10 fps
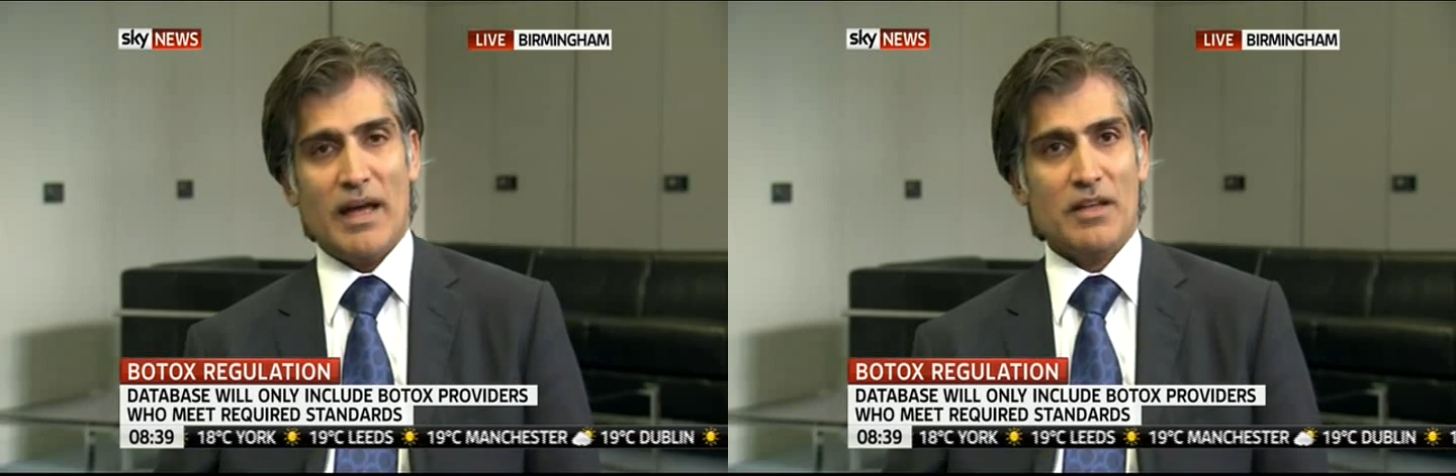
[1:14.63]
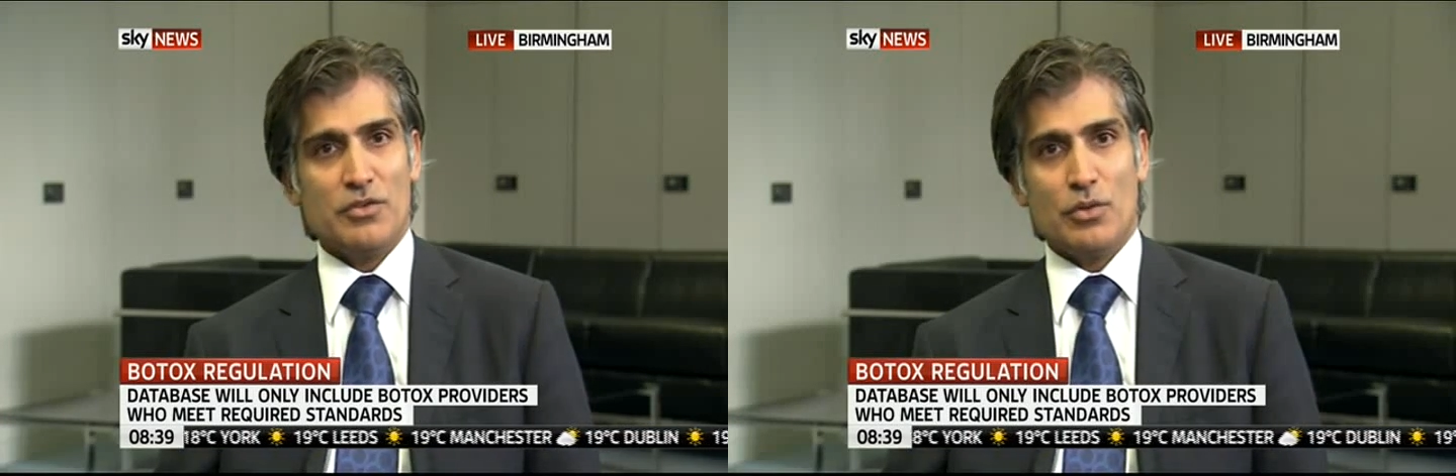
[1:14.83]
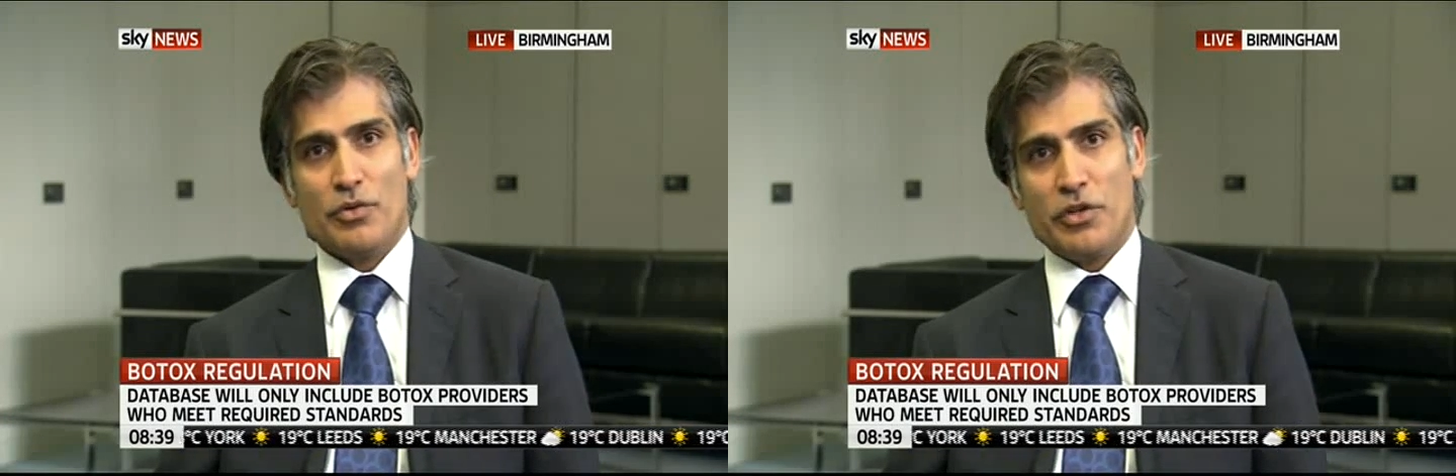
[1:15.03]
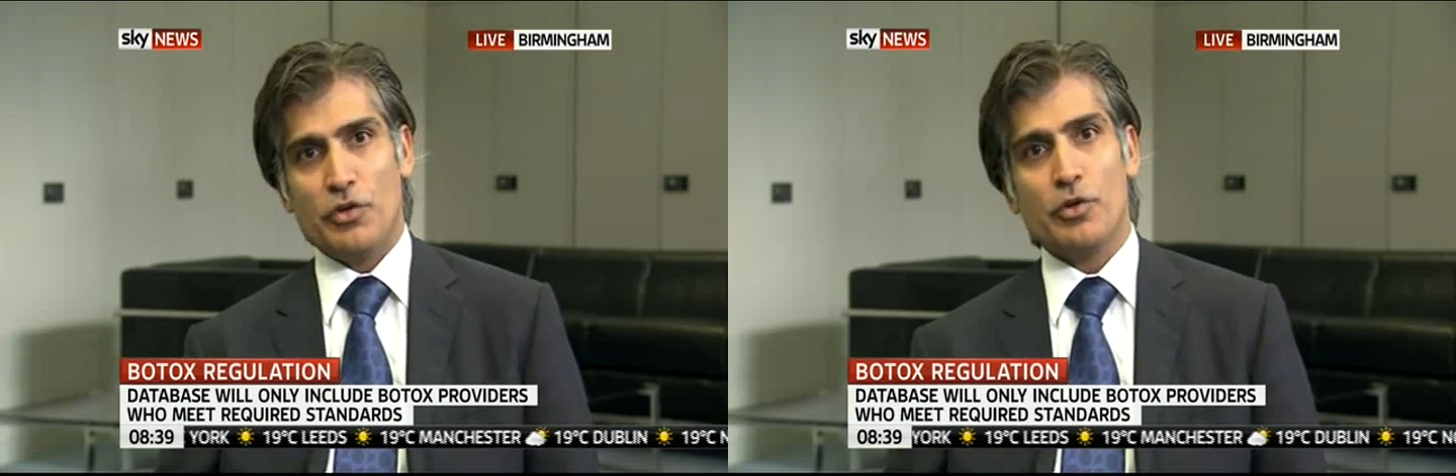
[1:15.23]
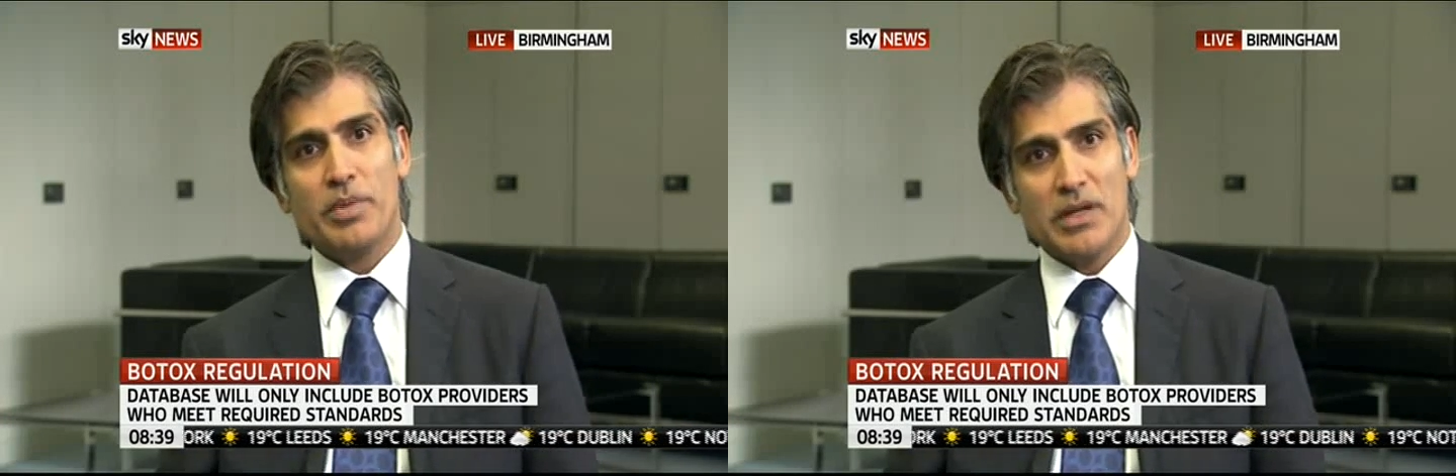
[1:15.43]
and/or the
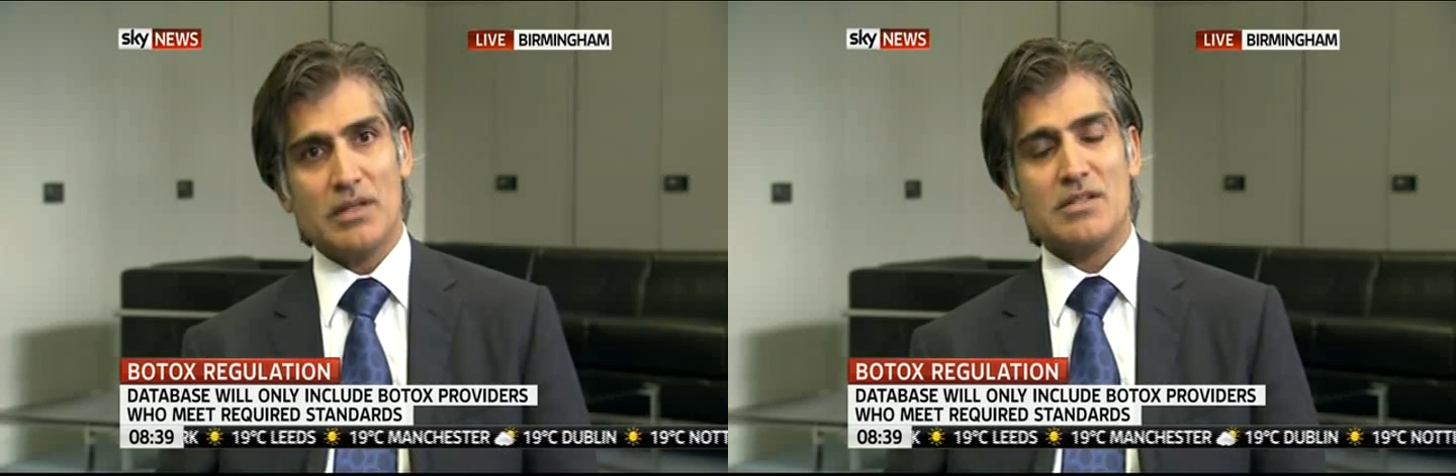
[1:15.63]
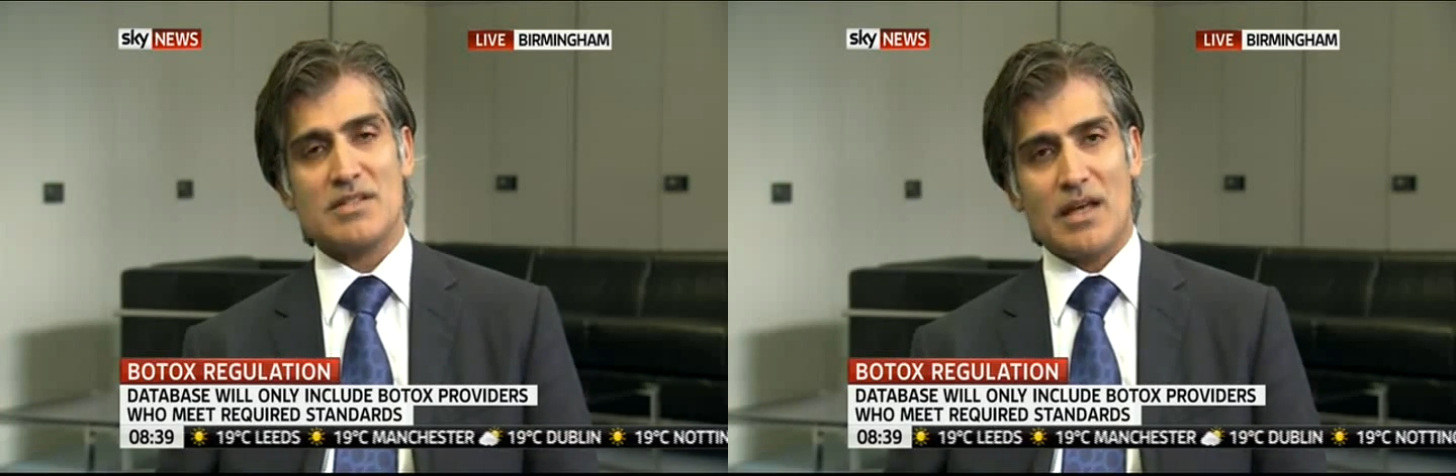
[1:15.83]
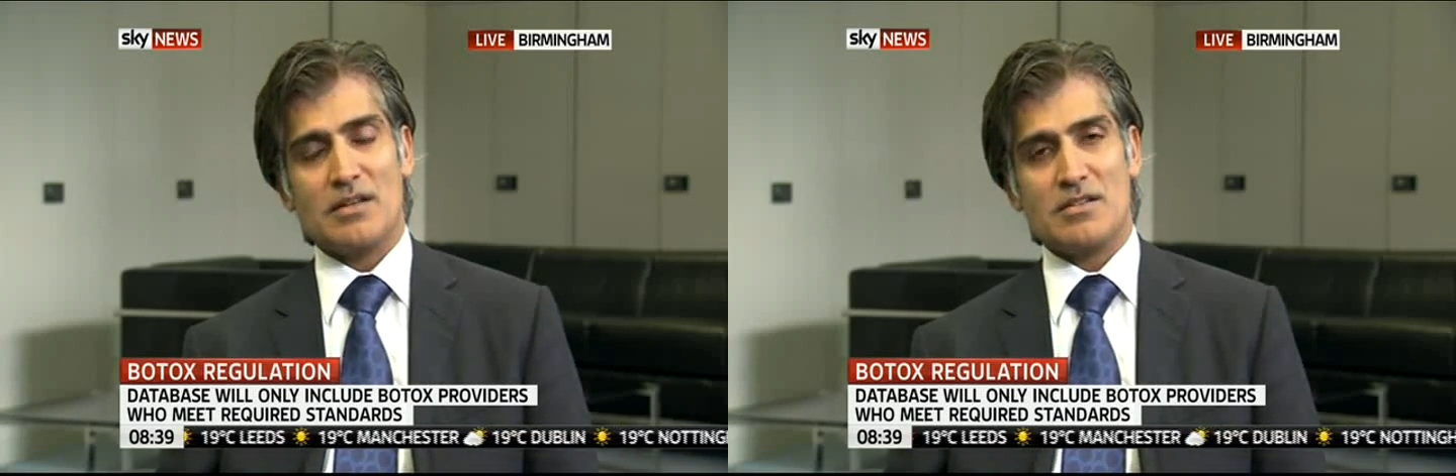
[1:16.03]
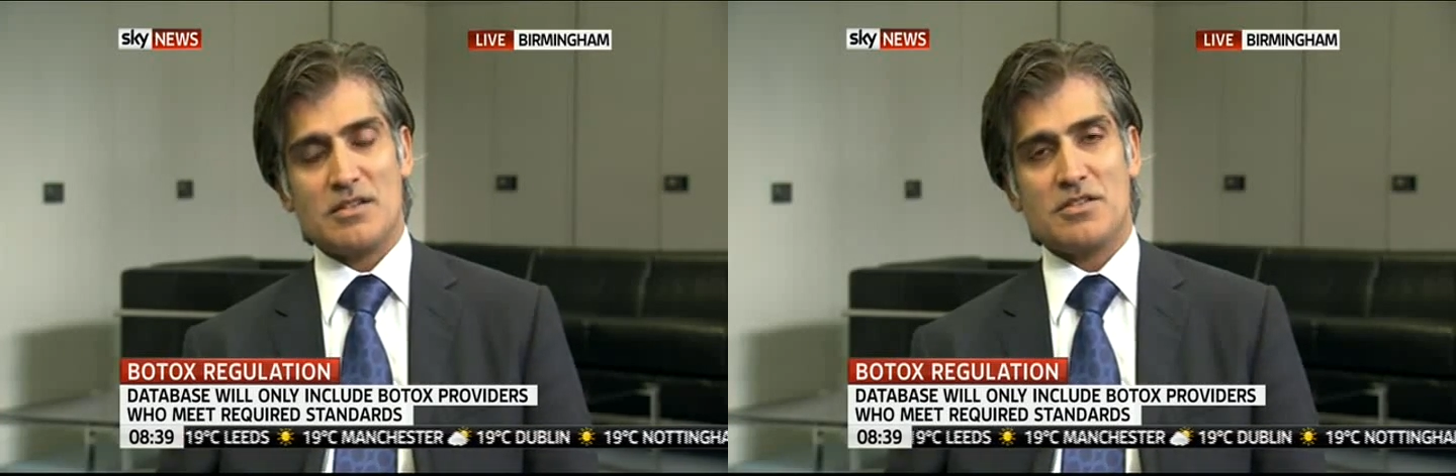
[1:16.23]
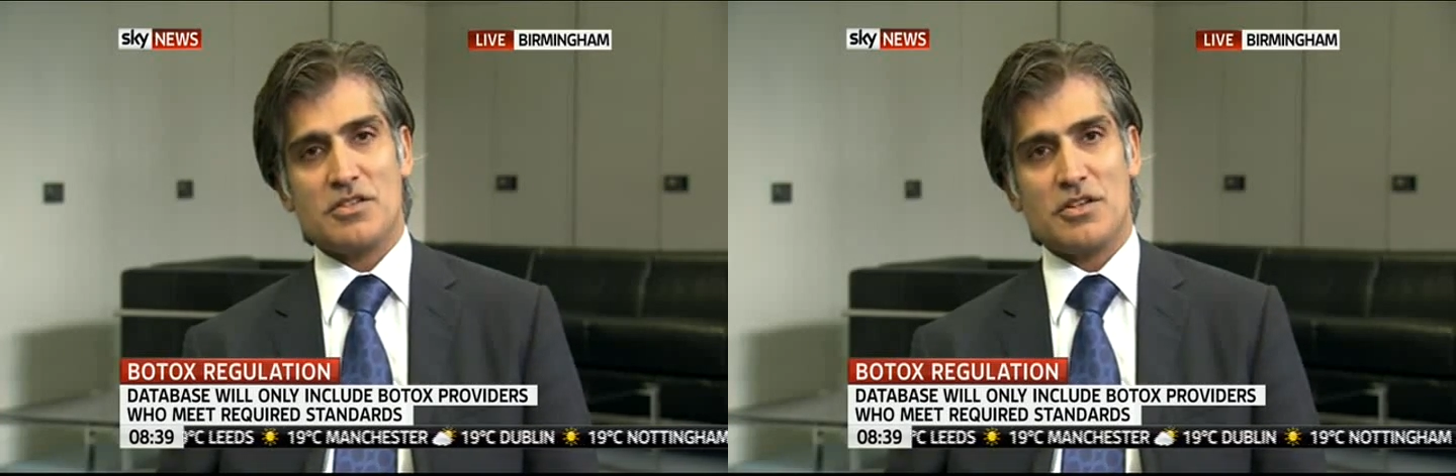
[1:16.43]
European Standards
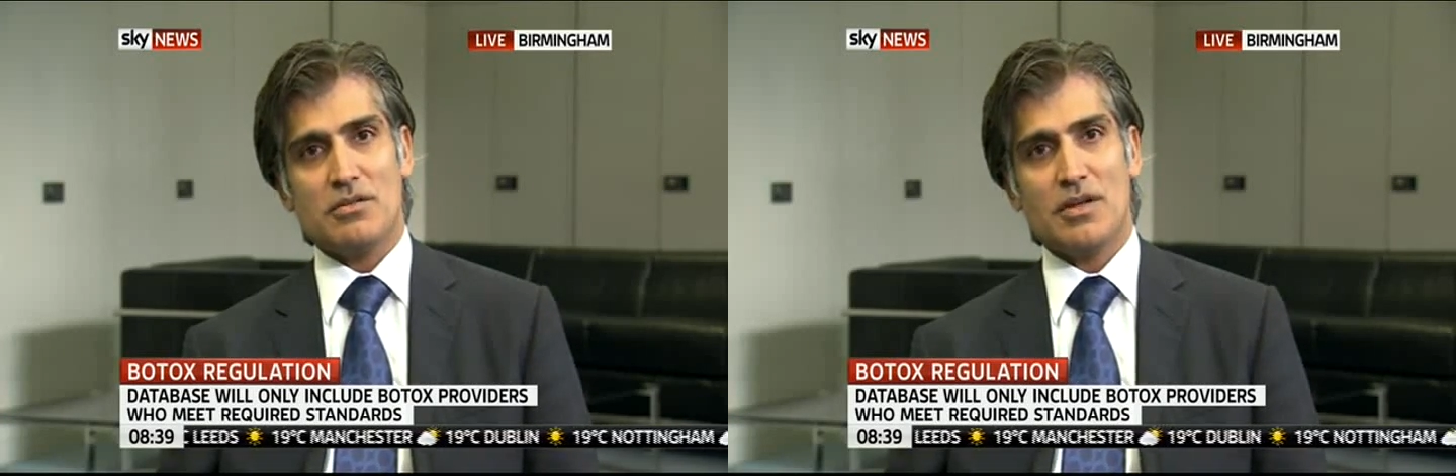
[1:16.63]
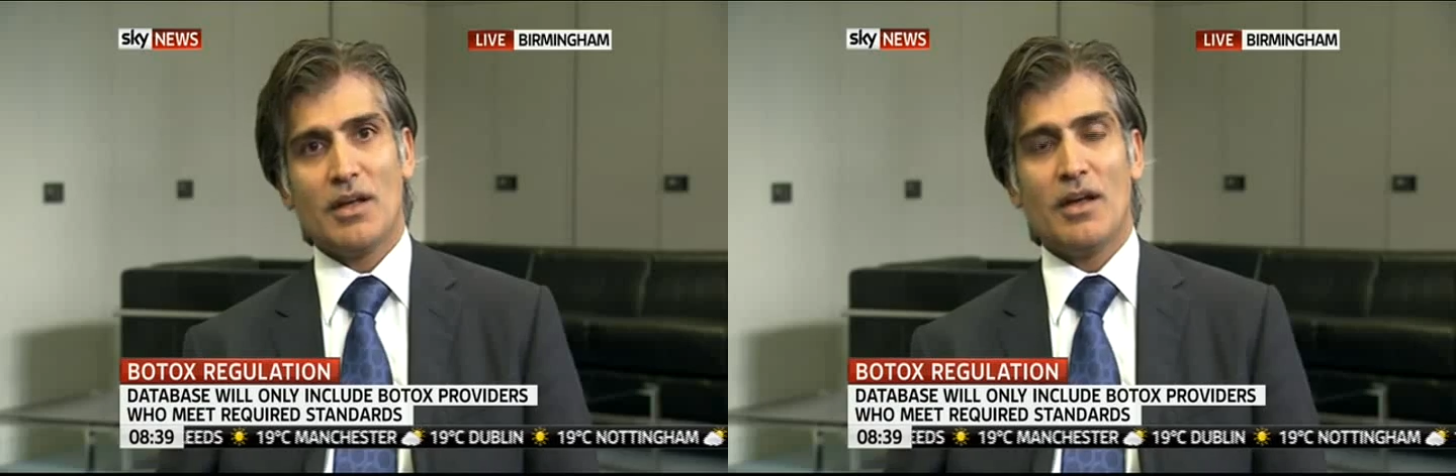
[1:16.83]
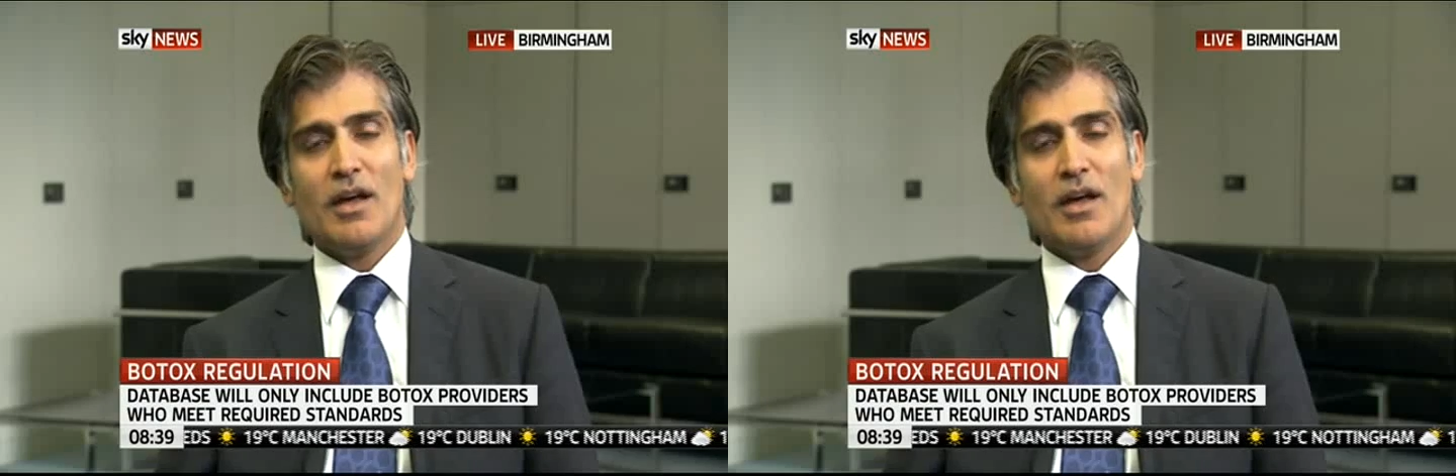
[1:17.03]
Institute,